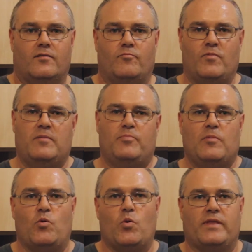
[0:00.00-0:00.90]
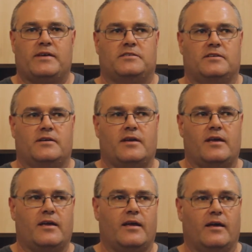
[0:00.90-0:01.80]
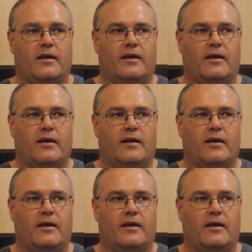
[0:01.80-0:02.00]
Many people, when they see